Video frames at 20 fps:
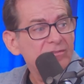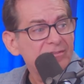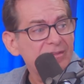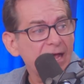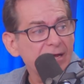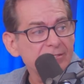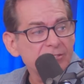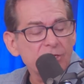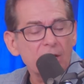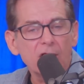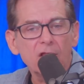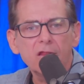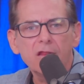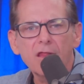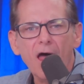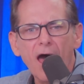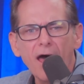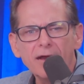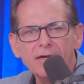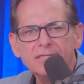That's a
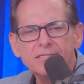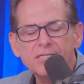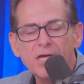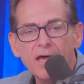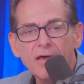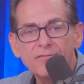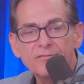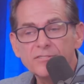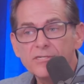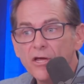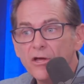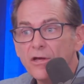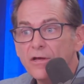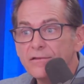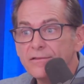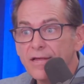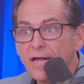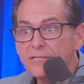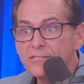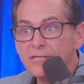lot of deaths.
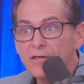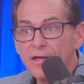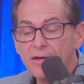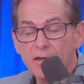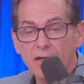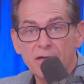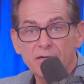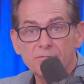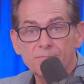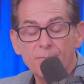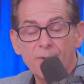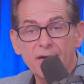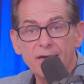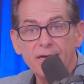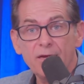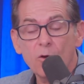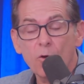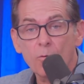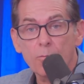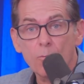That's like as
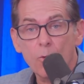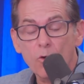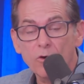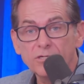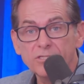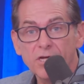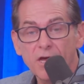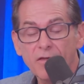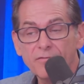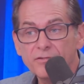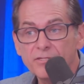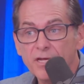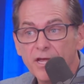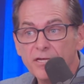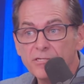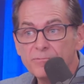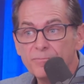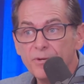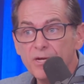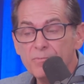many or more deaths
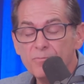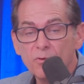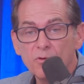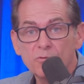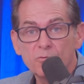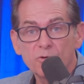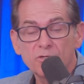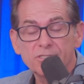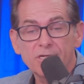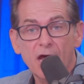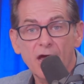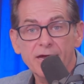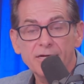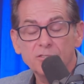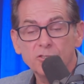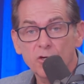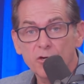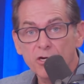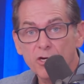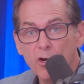as people were
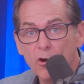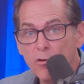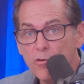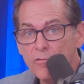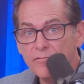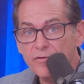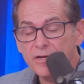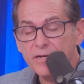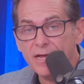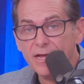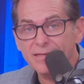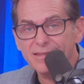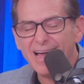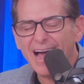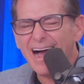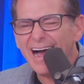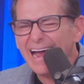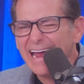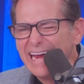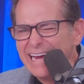dying during COVID at the
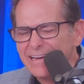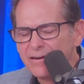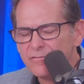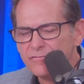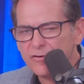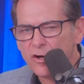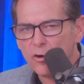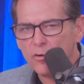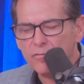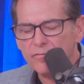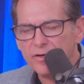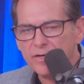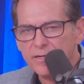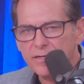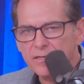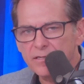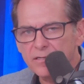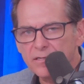height of COVID.